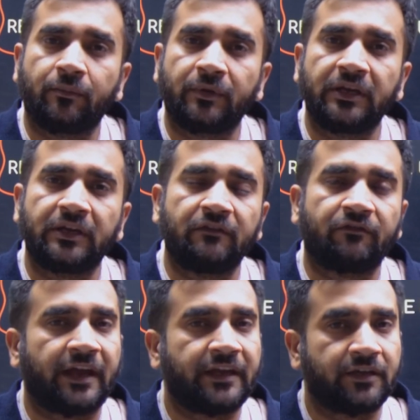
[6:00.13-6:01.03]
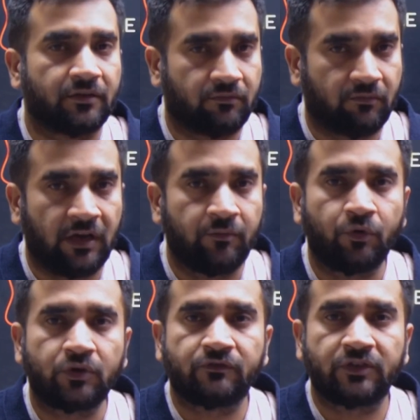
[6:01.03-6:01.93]
predefined
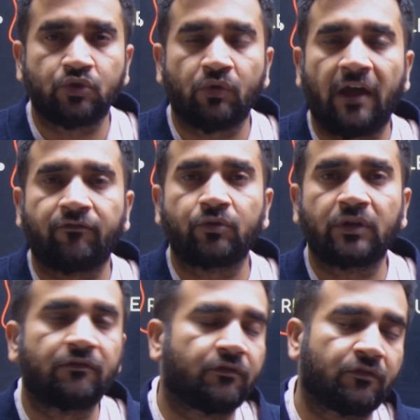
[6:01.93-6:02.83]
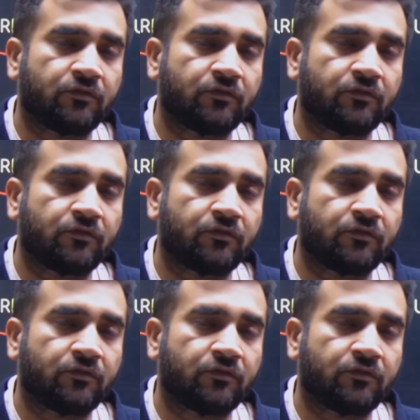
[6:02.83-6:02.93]
inputs which you have to give.